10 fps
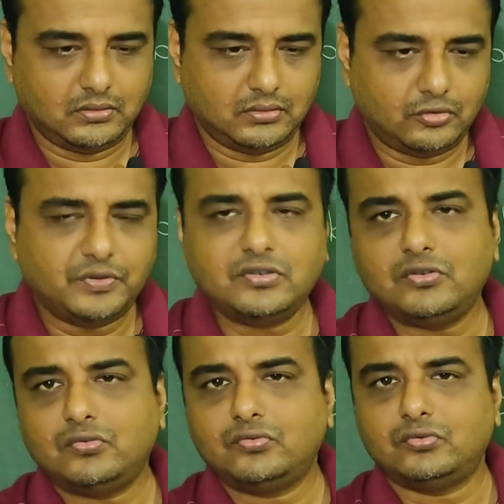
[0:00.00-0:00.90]
Robinson
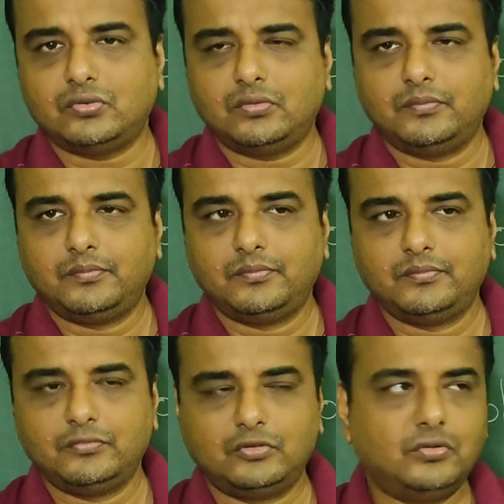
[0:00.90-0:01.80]
Crusoe,
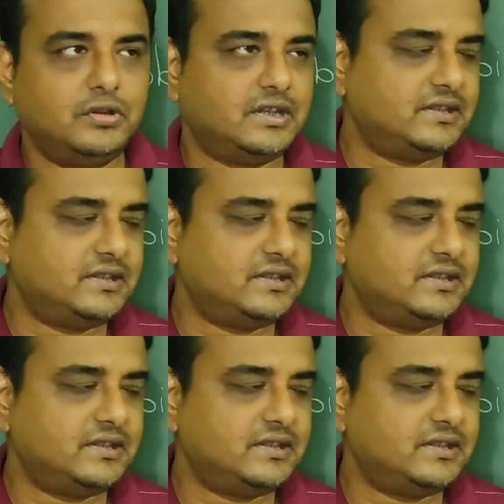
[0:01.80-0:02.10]
though it